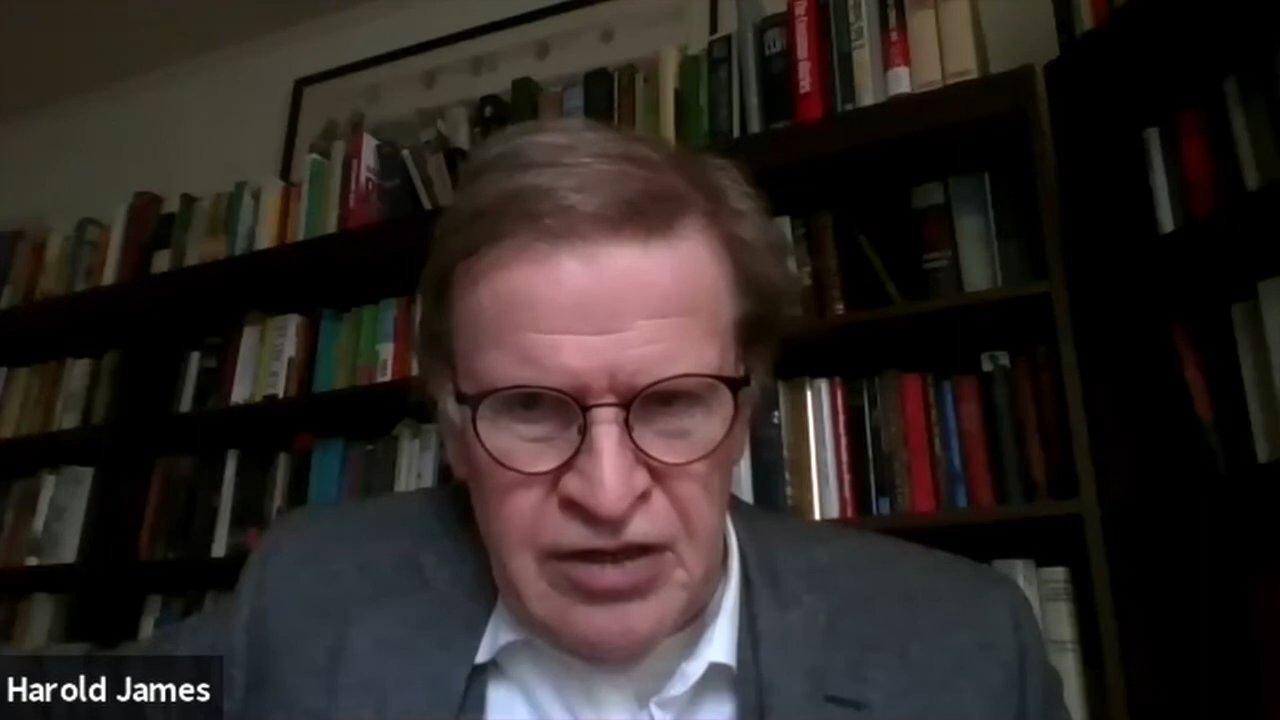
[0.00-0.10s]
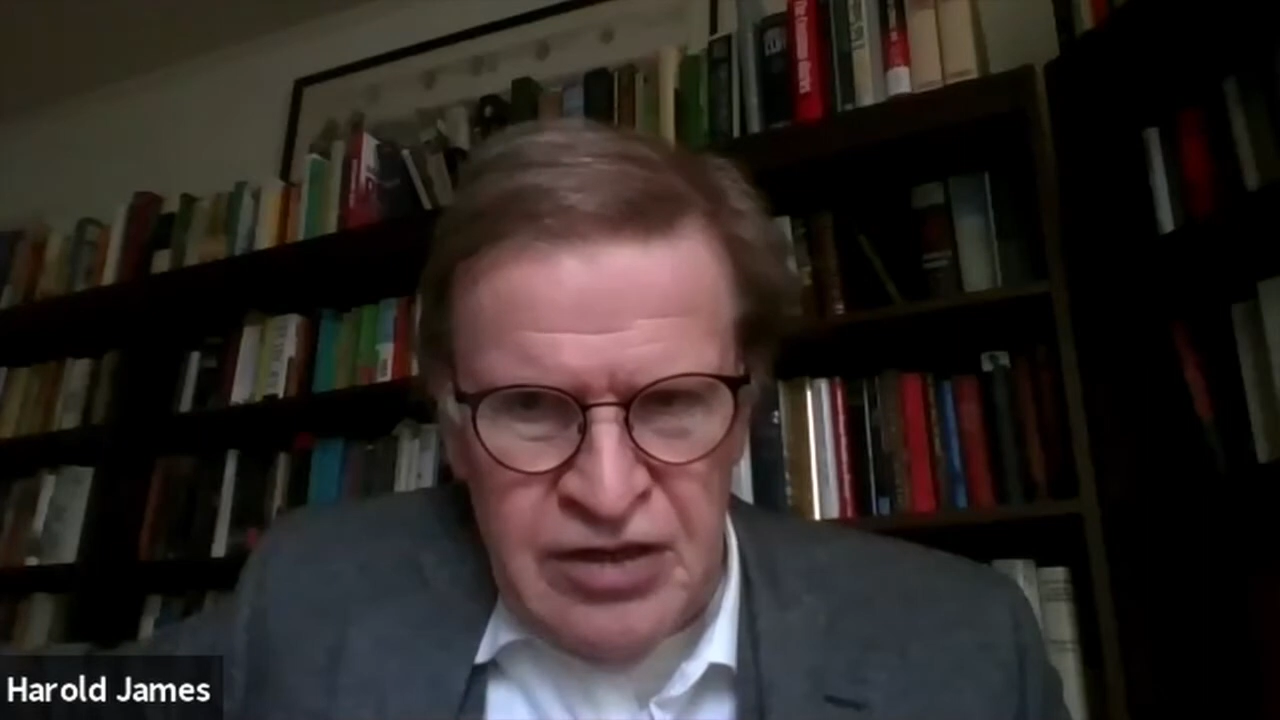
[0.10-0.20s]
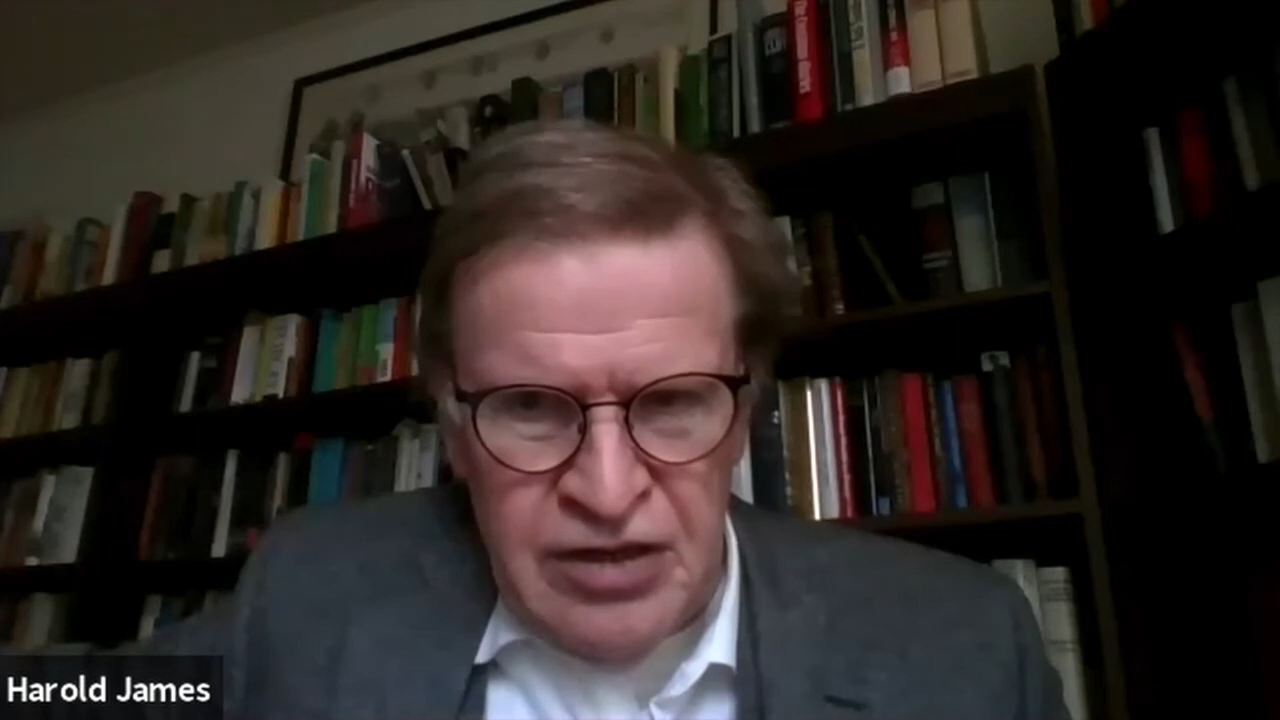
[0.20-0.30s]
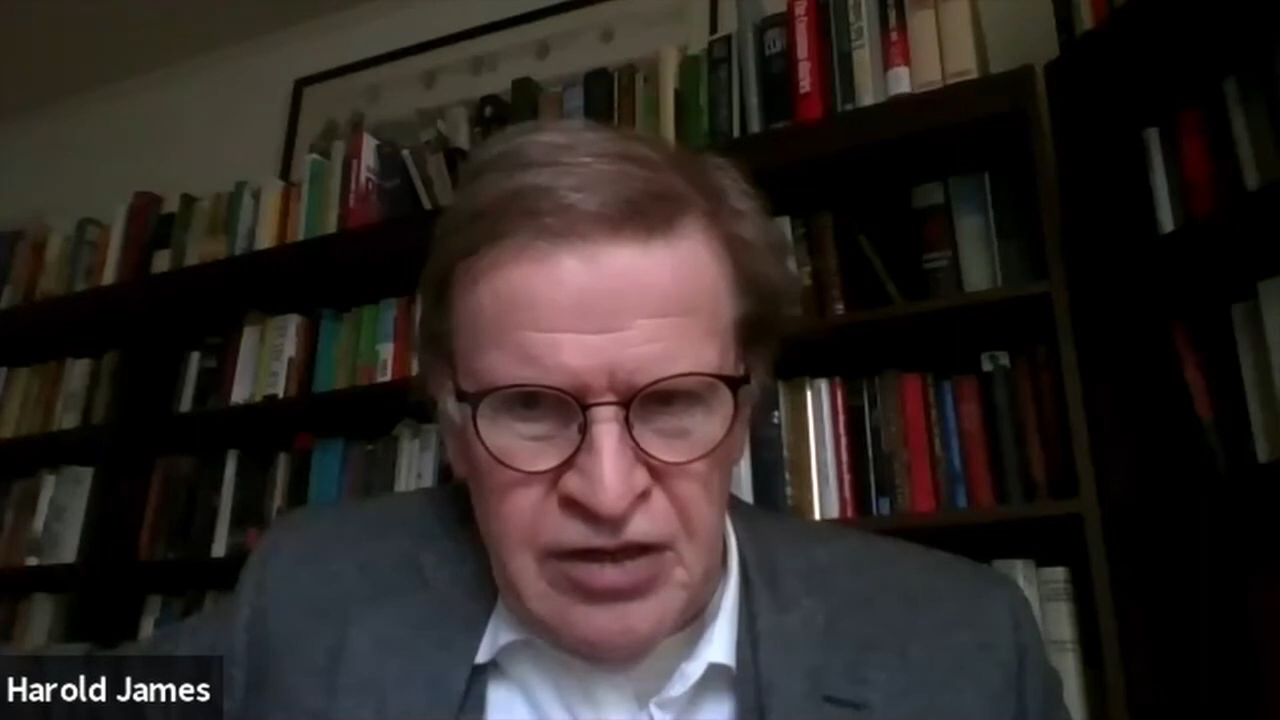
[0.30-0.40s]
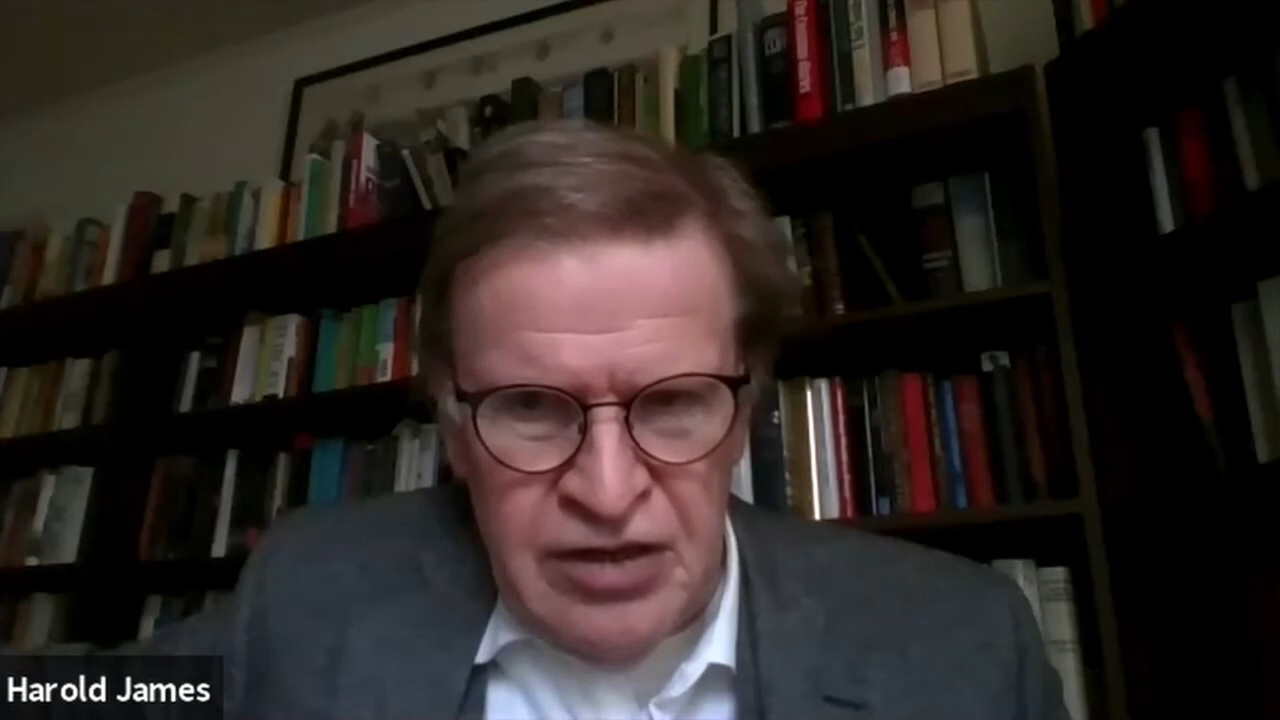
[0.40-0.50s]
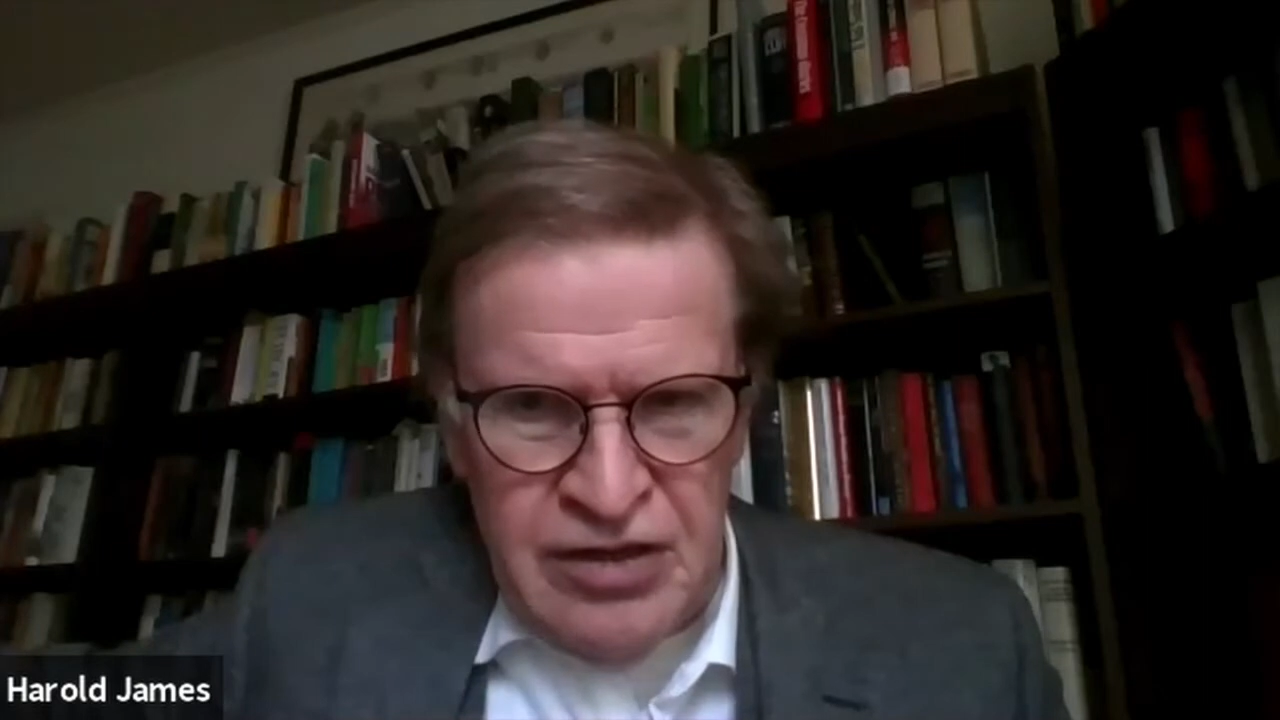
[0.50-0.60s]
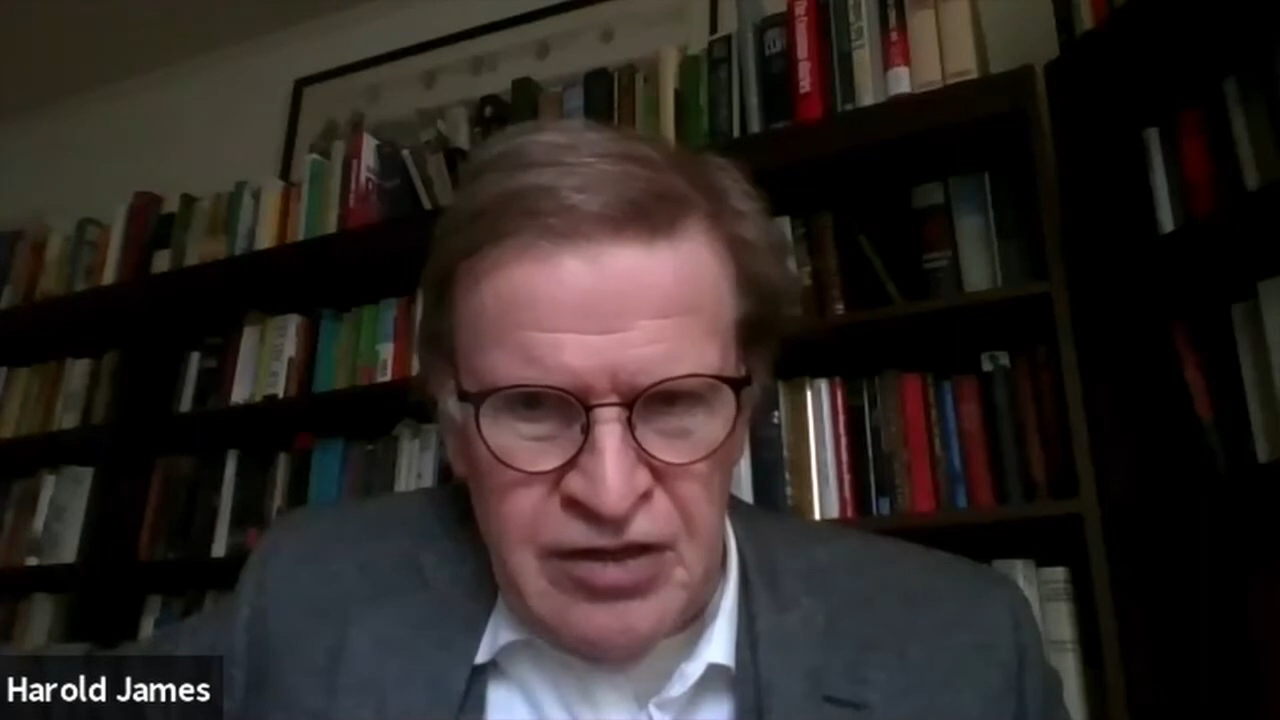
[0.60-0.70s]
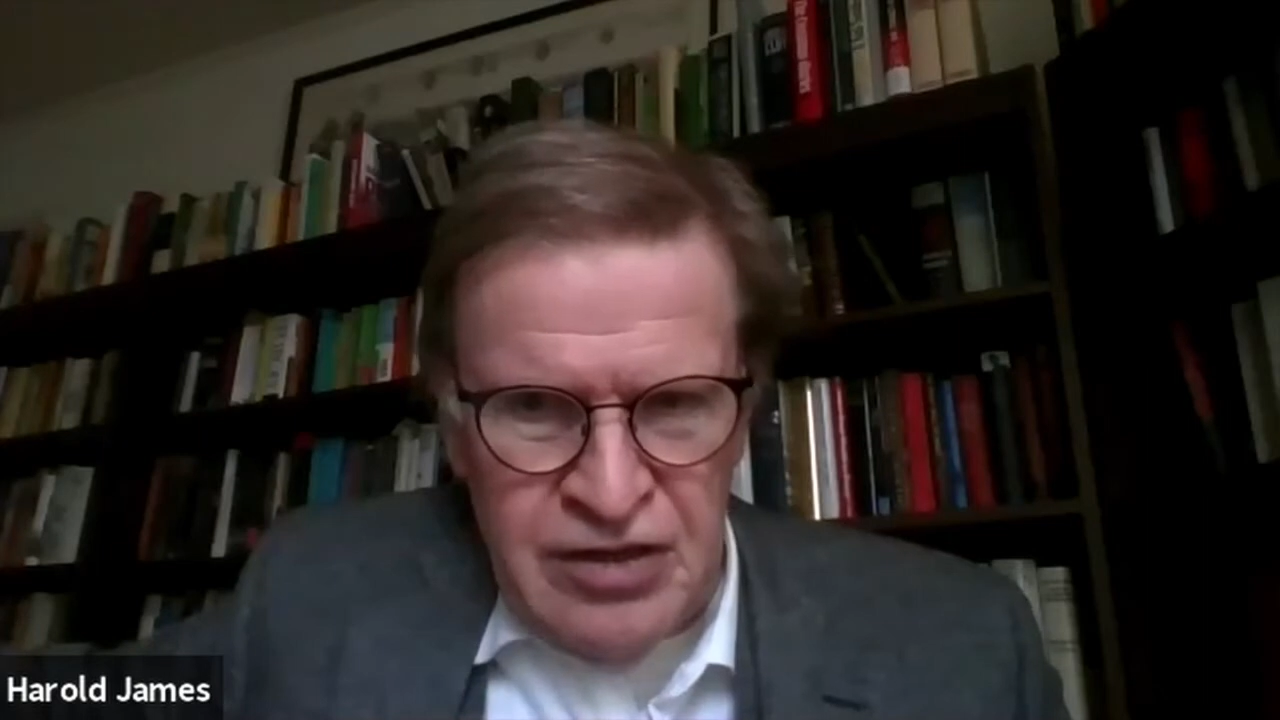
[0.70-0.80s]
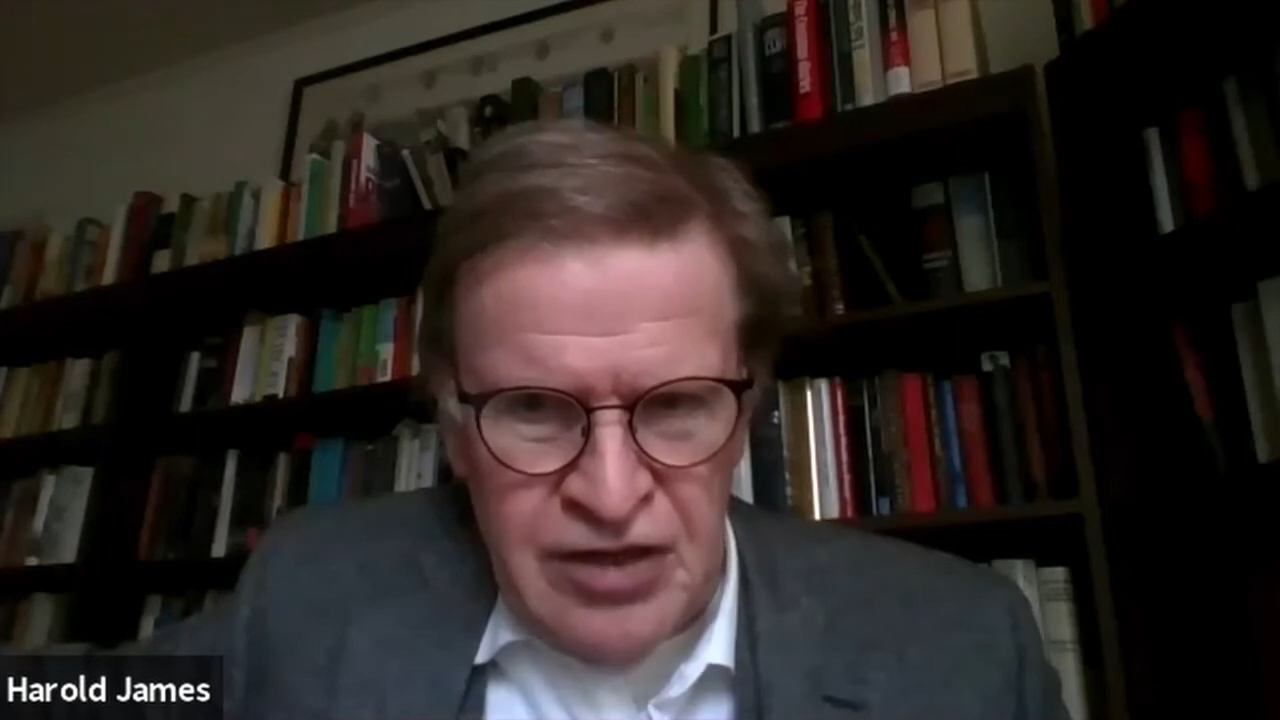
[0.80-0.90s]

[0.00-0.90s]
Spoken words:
the